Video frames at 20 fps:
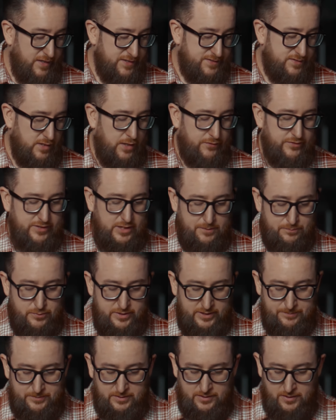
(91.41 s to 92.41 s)
solvent to help
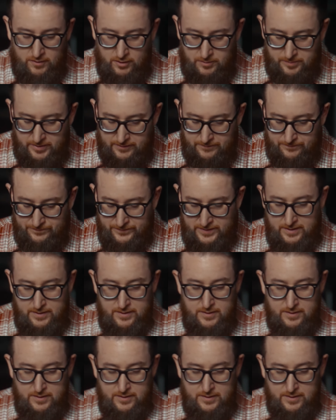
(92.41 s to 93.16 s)
break up the carbon.